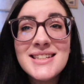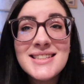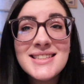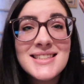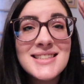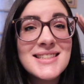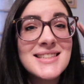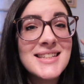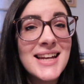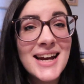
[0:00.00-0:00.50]

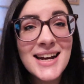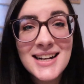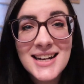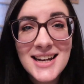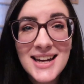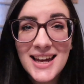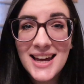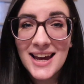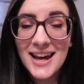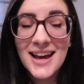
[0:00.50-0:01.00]

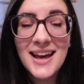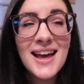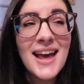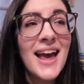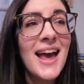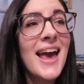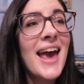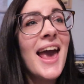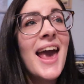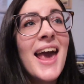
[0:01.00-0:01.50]
insanity.
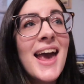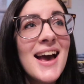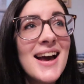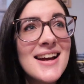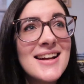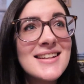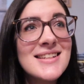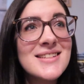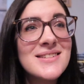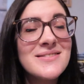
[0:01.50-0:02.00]

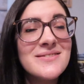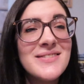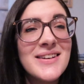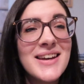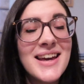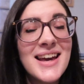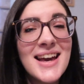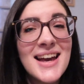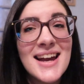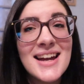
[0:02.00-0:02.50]
And
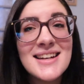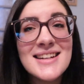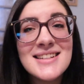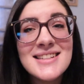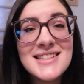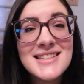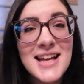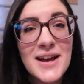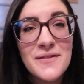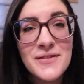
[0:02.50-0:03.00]
we hit
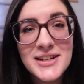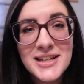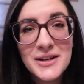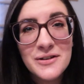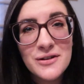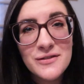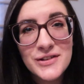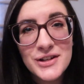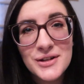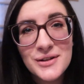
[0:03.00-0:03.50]

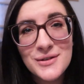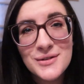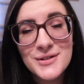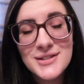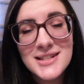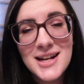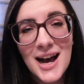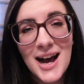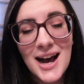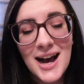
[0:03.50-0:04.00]
70
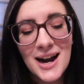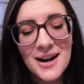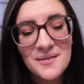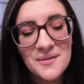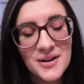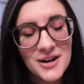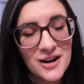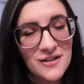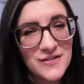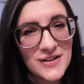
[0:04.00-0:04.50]
reviews on
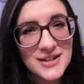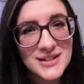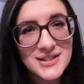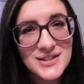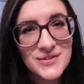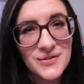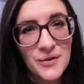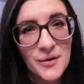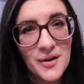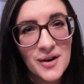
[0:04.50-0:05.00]
What Are
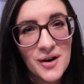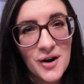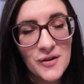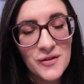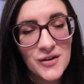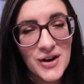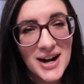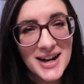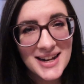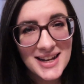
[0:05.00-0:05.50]
Friends For
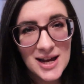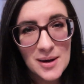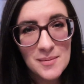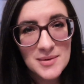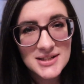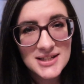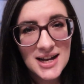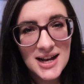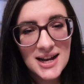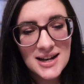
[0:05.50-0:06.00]
over on
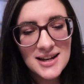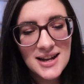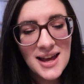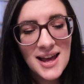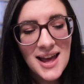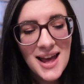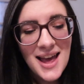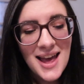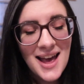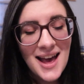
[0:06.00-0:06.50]
Amazon.
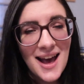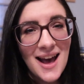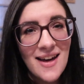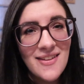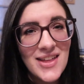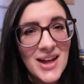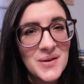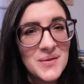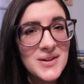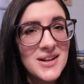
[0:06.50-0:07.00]

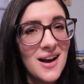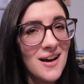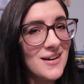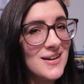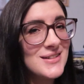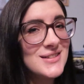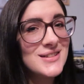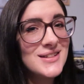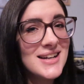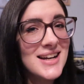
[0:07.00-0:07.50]
And then we
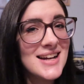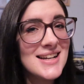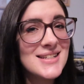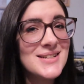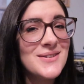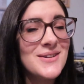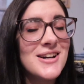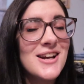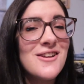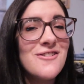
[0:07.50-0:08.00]
also hit
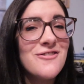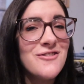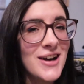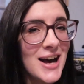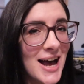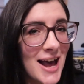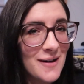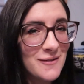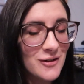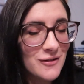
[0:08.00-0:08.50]

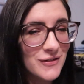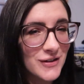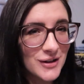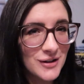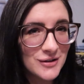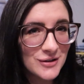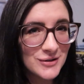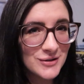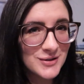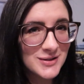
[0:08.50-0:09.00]
25
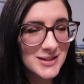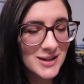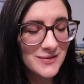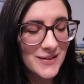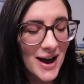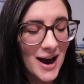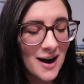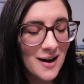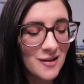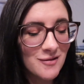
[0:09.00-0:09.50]
reviews
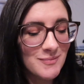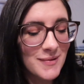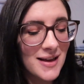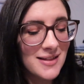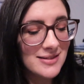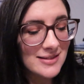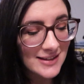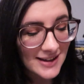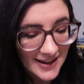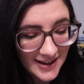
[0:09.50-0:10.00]
of Out of
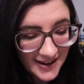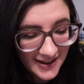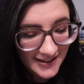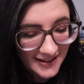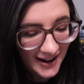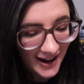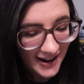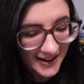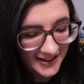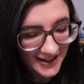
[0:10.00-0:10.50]
My
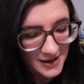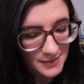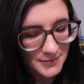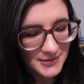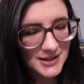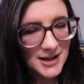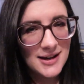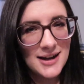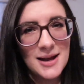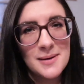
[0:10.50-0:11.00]
League on
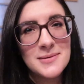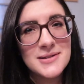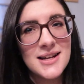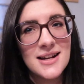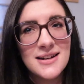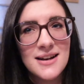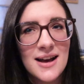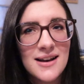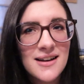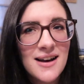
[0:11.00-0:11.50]
Amazon,
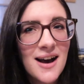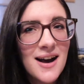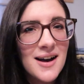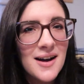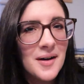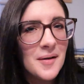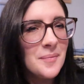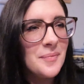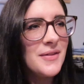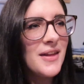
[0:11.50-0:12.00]

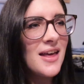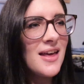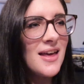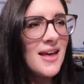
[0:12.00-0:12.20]
amazon.com,